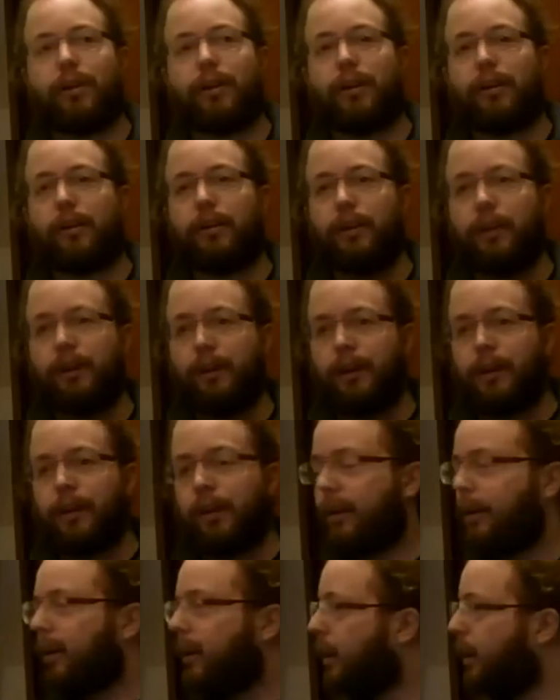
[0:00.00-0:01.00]
And
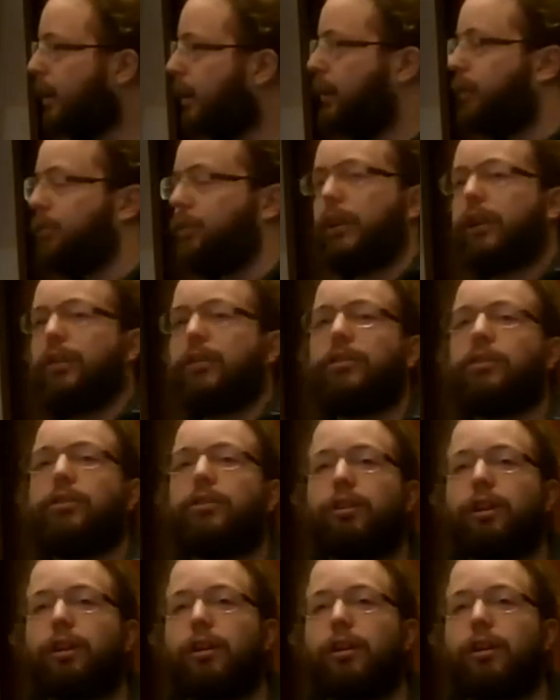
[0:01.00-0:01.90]
our interactions